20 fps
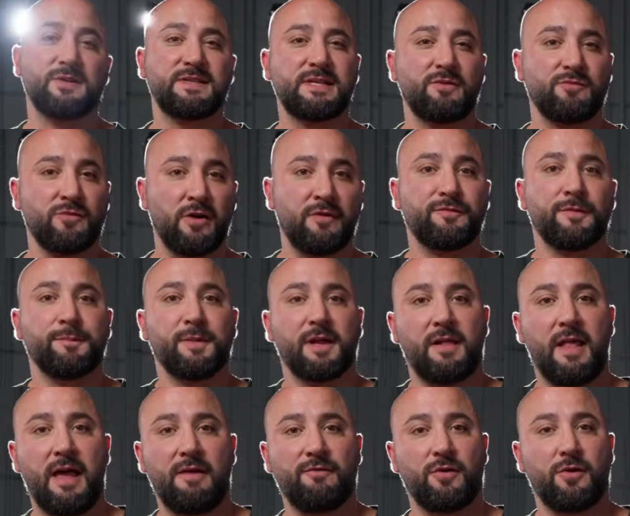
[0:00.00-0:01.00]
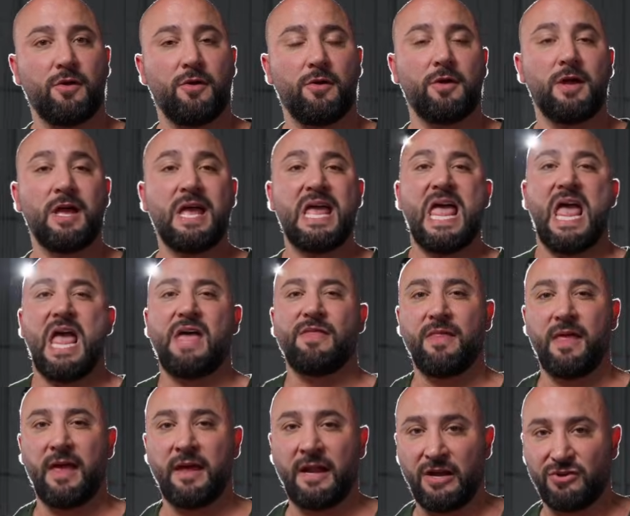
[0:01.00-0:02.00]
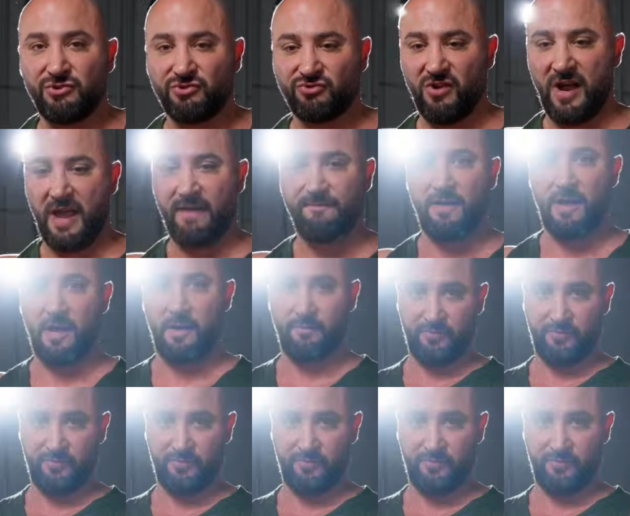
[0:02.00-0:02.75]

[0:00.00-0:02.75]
that run from the clavicle. And then I drive up